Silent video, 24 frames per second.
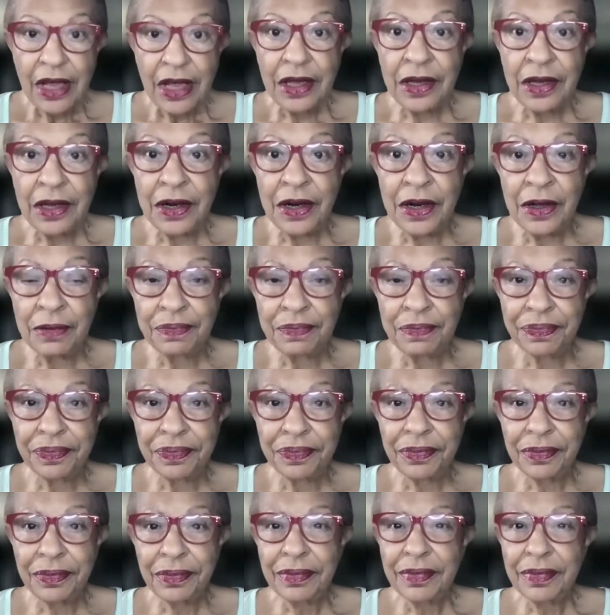You know,
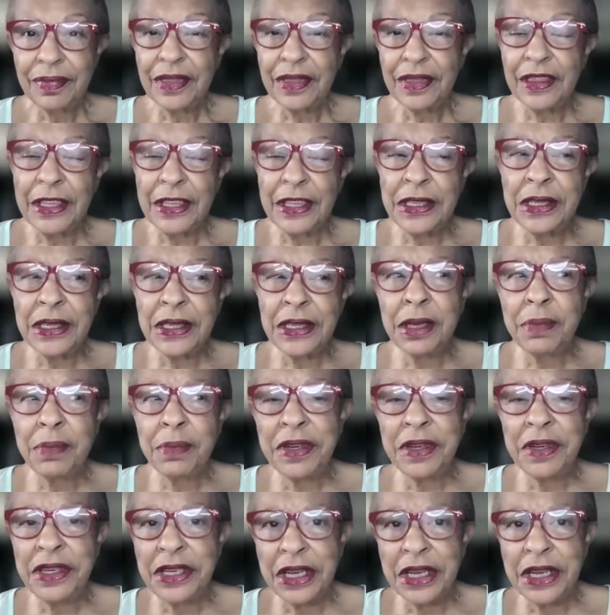this is a
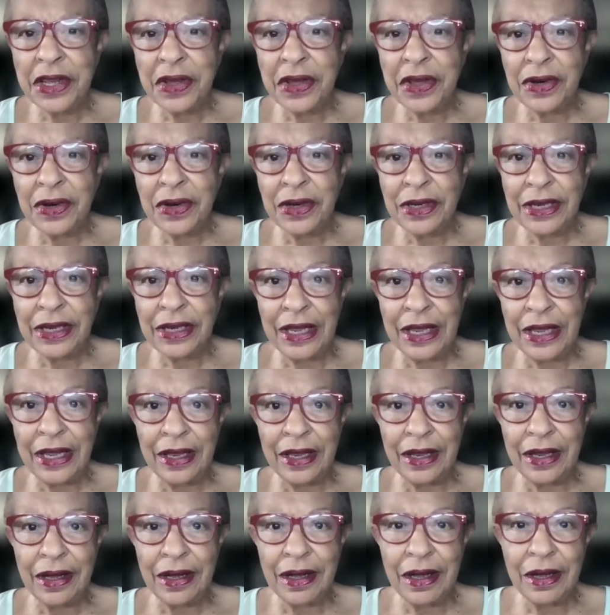particularly